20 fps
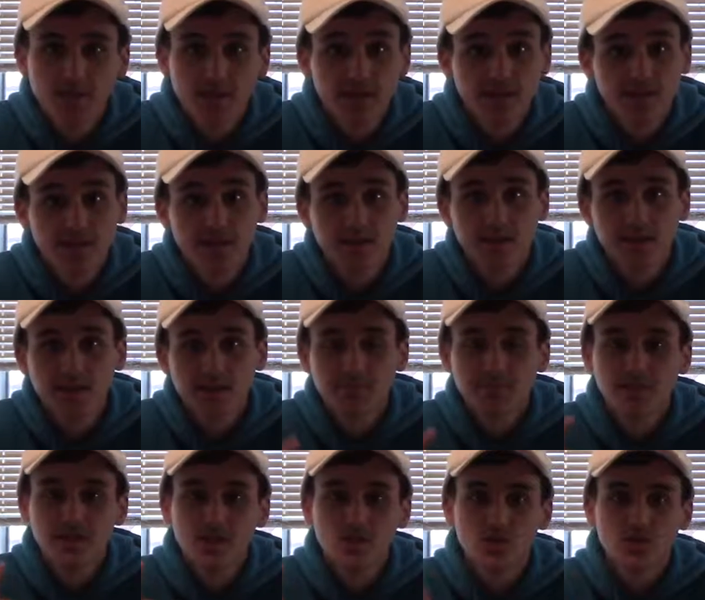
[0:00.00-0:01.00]
and if they did,
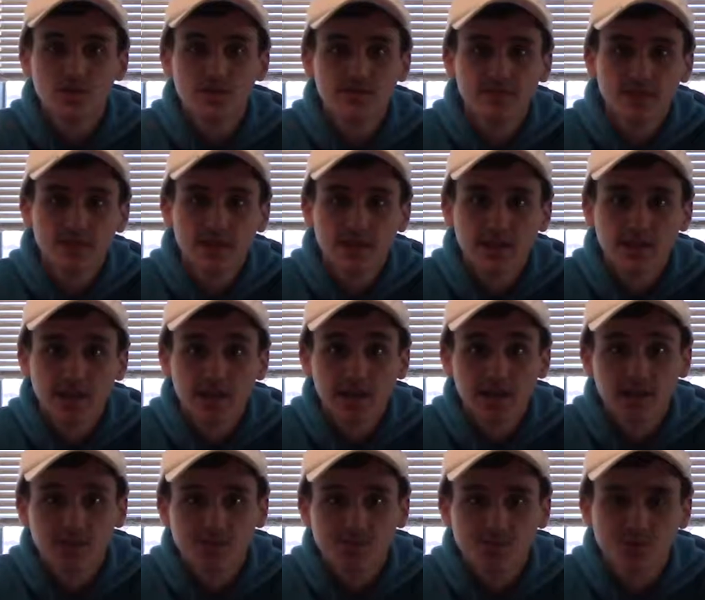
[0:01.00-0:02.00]
make sure to leave a like
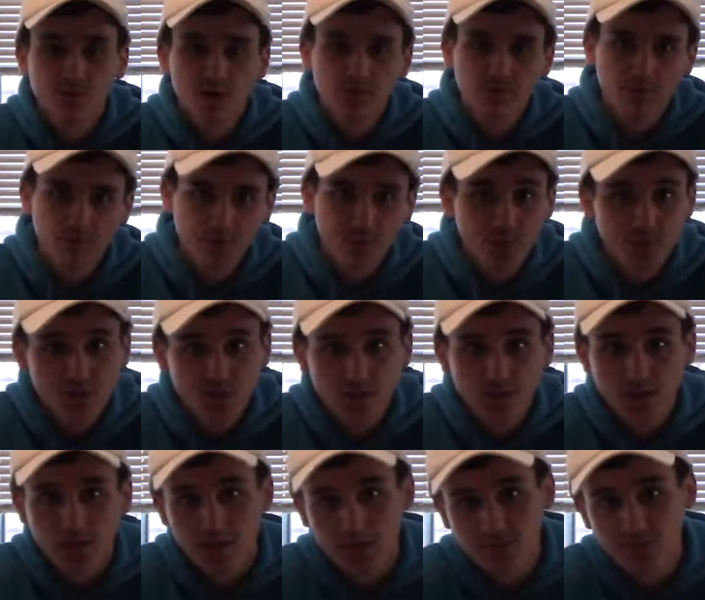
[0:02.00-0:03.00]
and subscribe for
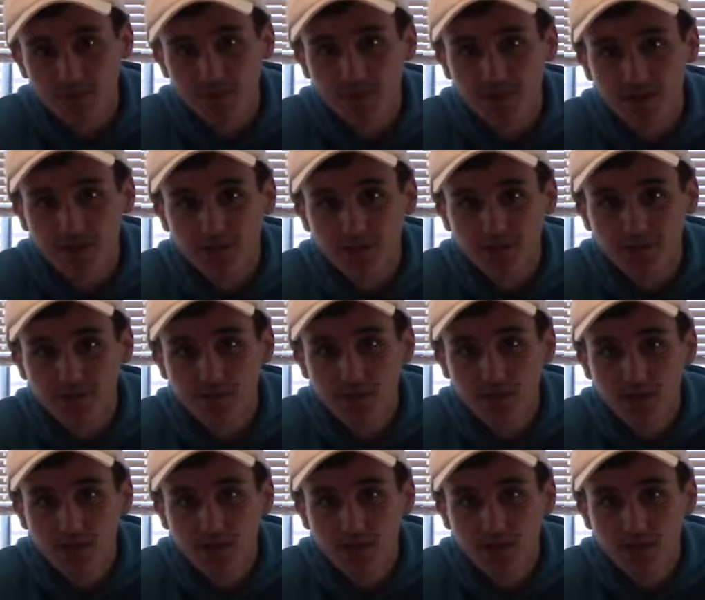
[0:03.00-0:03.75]
future cosplay videos.